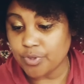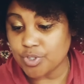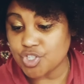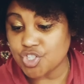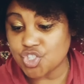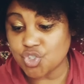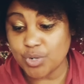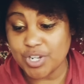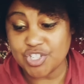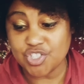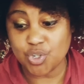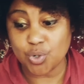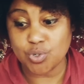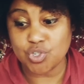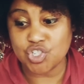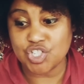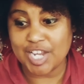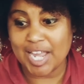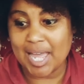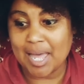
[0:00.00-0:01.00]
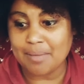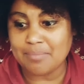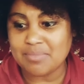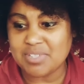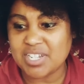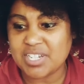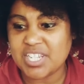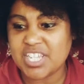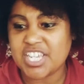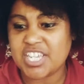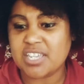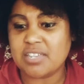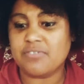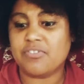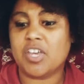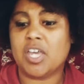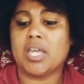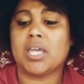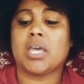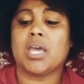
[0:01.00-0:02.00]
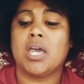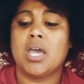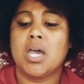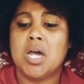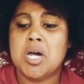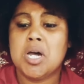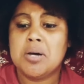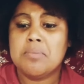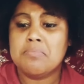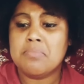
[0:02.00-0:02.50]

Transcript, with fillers: the streets are jammed and heaving.